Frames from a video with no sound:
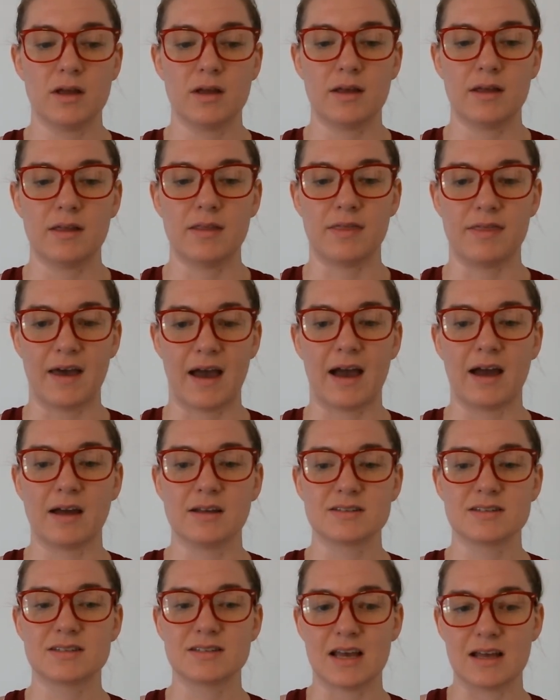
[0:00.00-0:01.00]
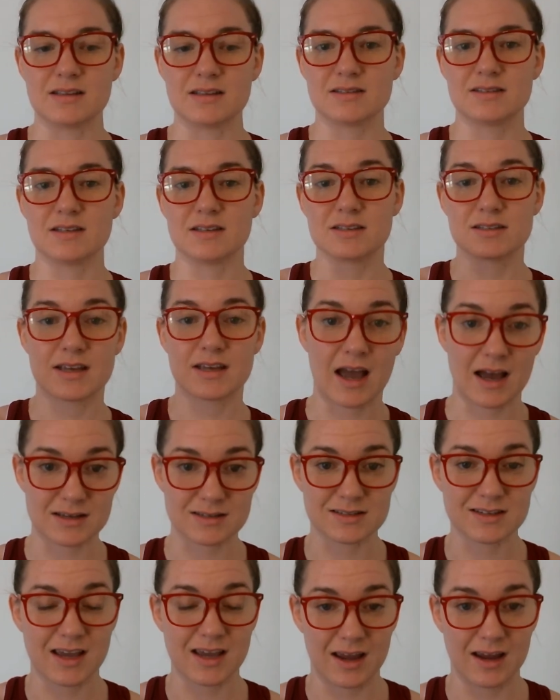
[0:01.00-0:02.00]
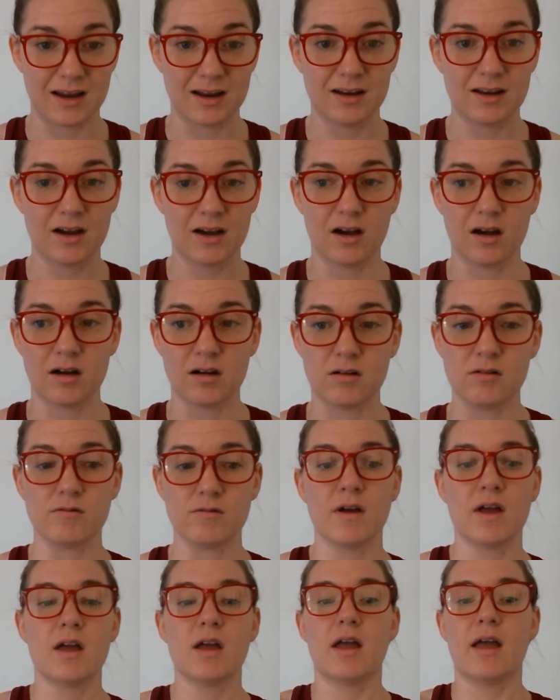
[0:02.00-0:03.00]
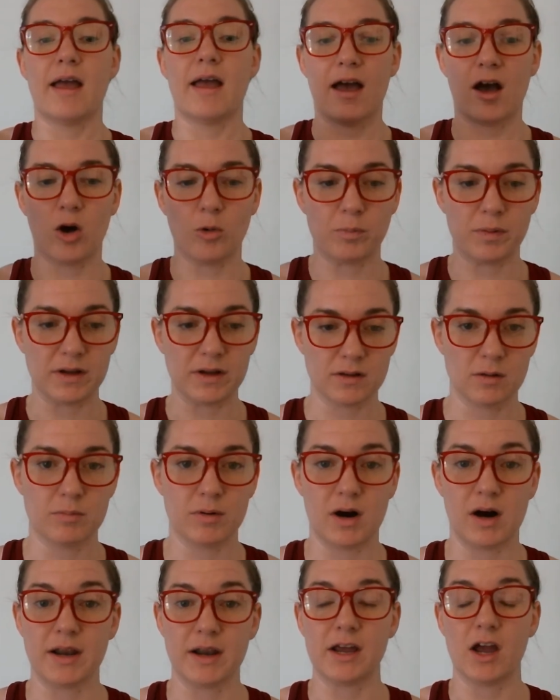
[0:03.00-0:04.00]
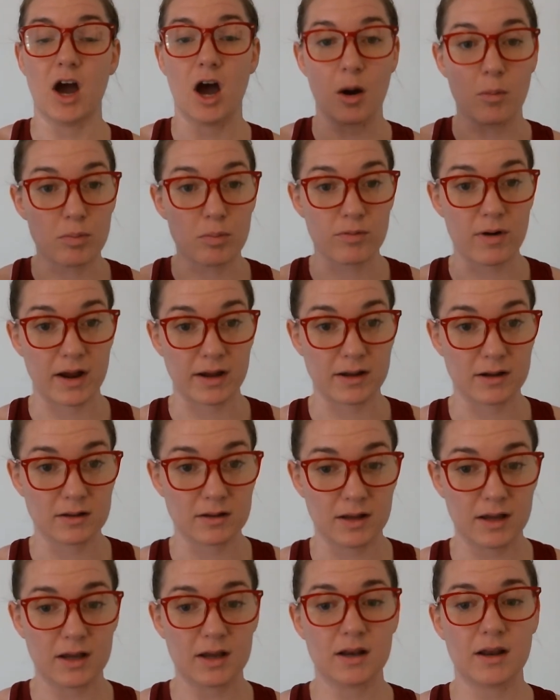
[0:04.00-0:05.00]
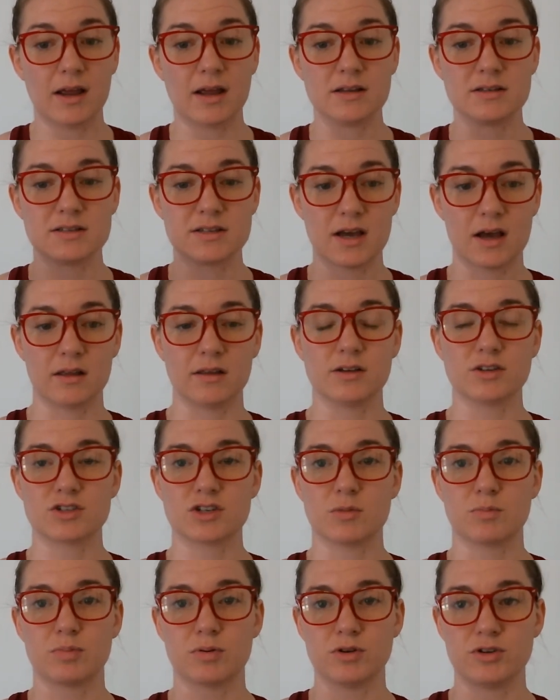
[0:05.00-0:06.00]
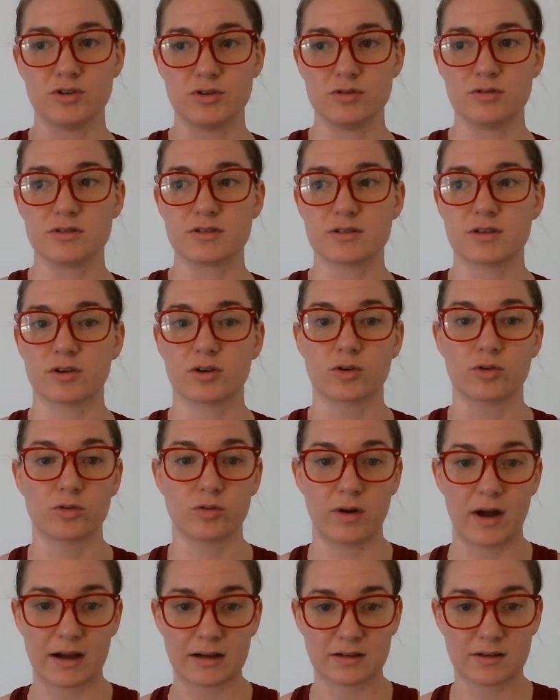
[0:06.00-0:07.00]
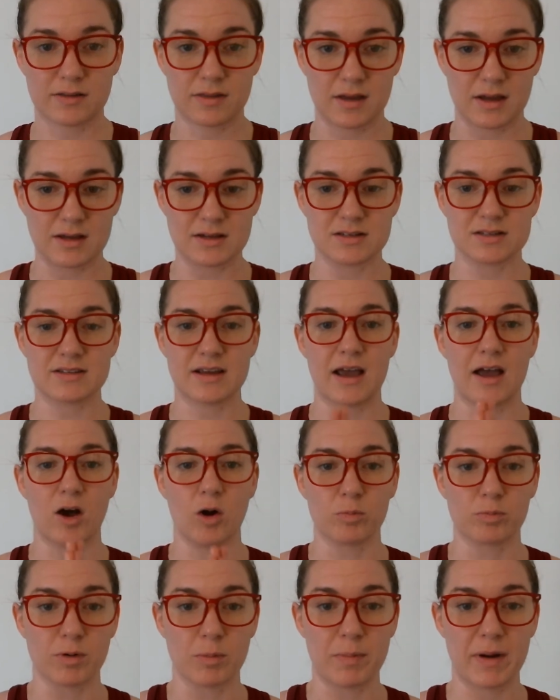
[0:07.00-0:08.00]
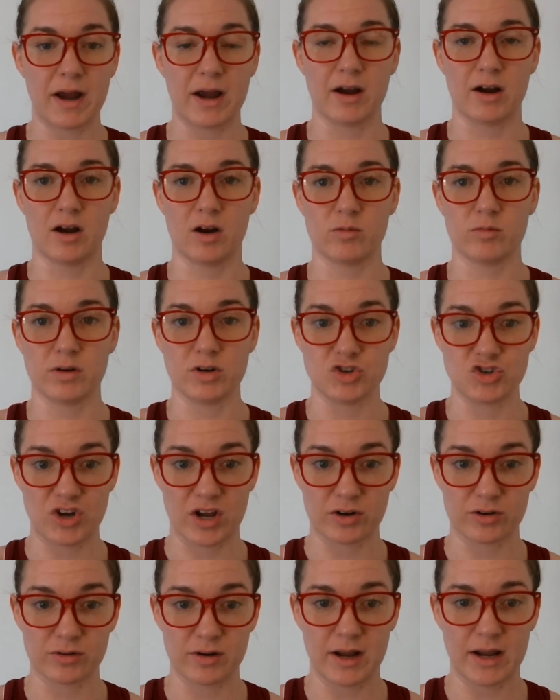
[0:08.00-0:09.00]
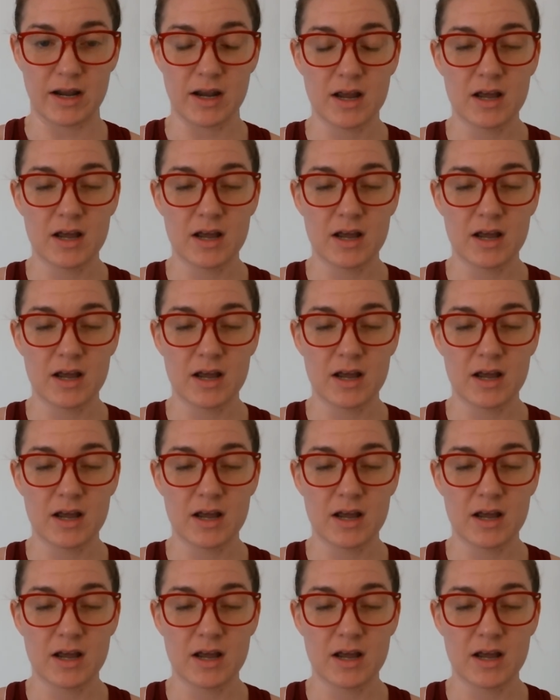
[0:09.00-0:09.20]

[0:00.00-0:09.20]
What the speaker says: that sends this cascade of helping the body upregulate and tell it to produce the correct things to help repair and regenerate.